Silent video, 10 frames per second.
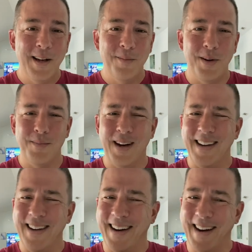But my
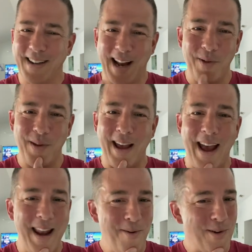gosh, I don't think
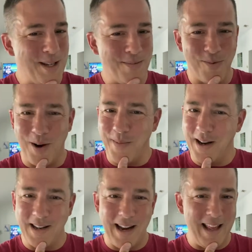anyone has brought me
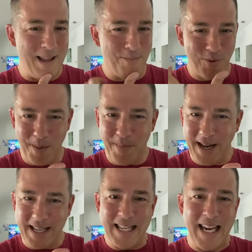to anything brought me
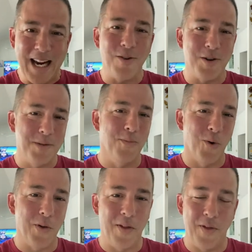to tears
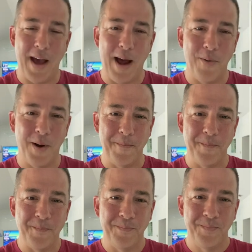more than that one.
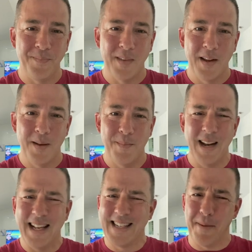But
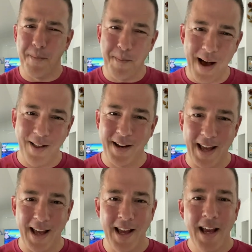it's the
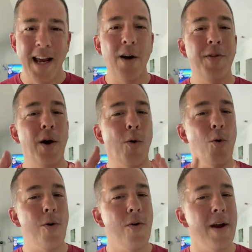melody. You know, the
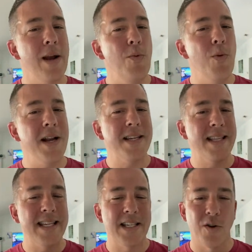order in which
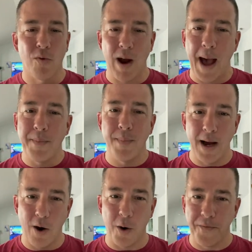this grabbed my heart.